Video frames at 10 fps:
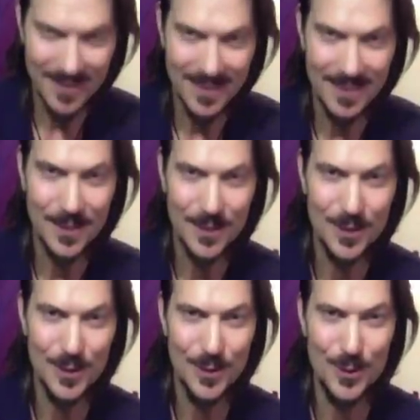to
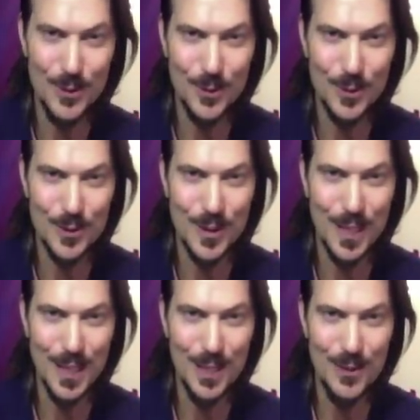you and yours, and
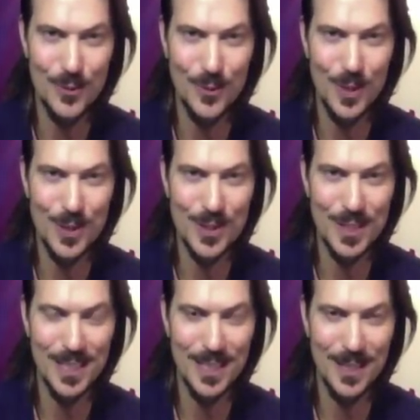thank you for watching
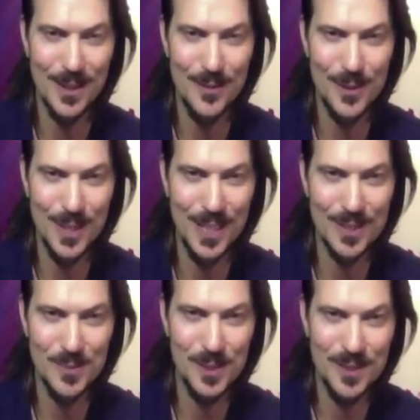again. I love you
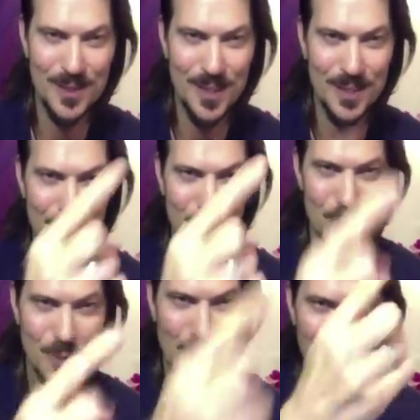guys. Please hit
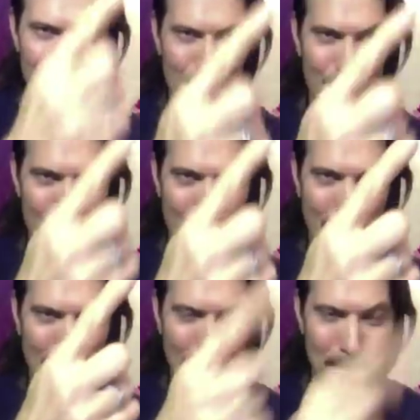subscribe
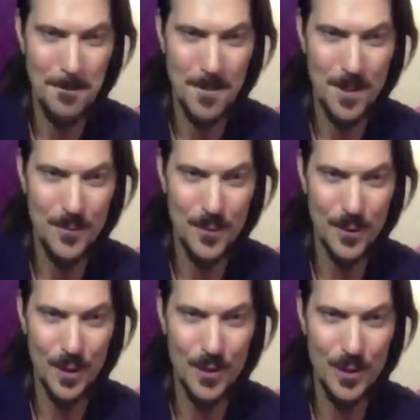if you're
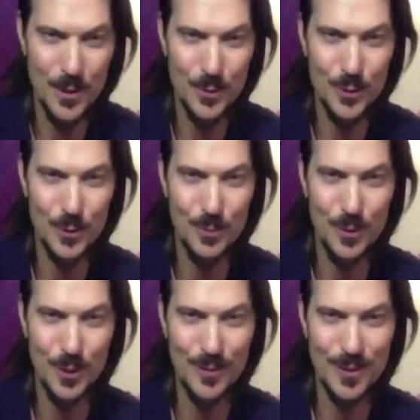on the YouTube and
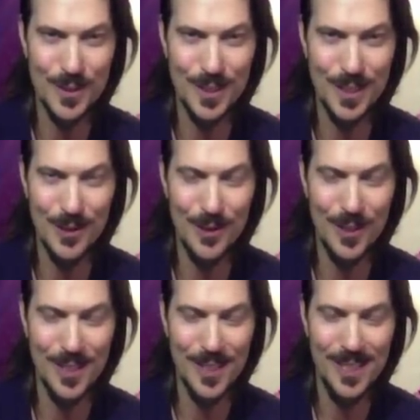you haven't done that
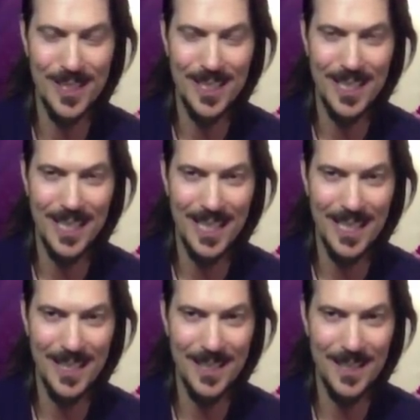already.
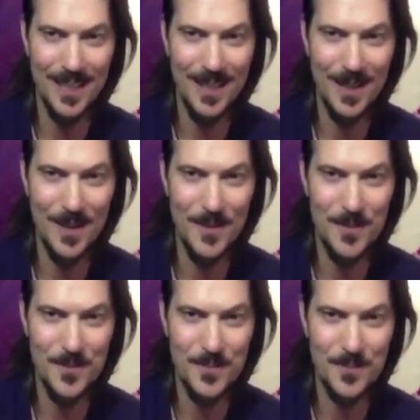And
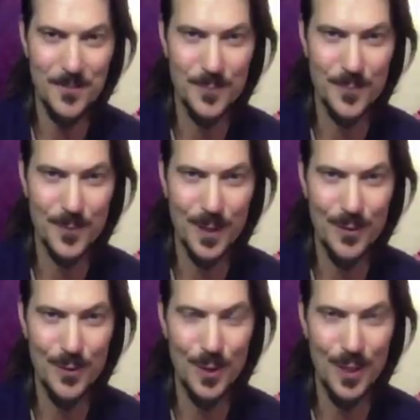
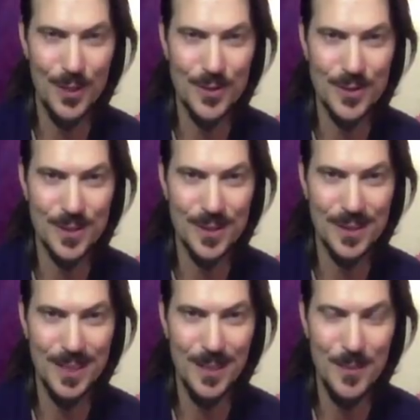everywhere else,
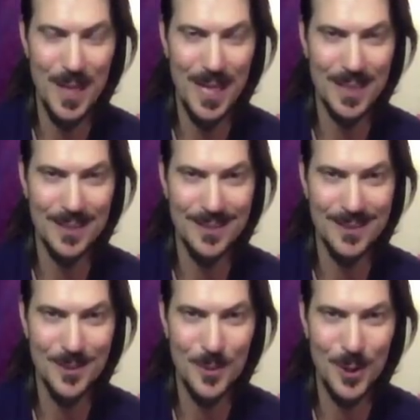I'll be back
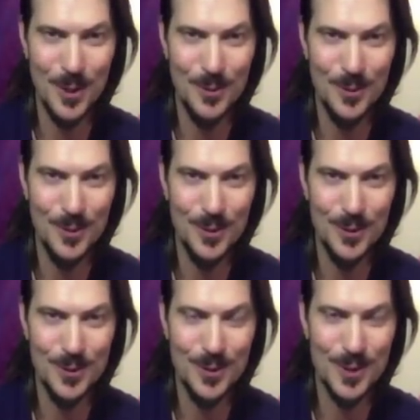tomorrow.
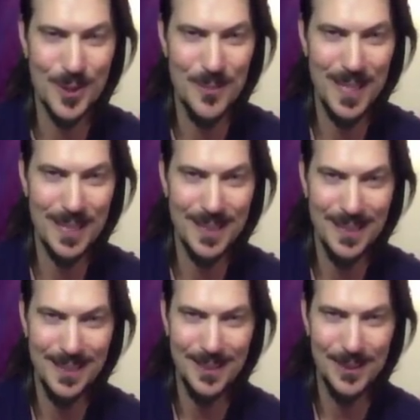So just come back to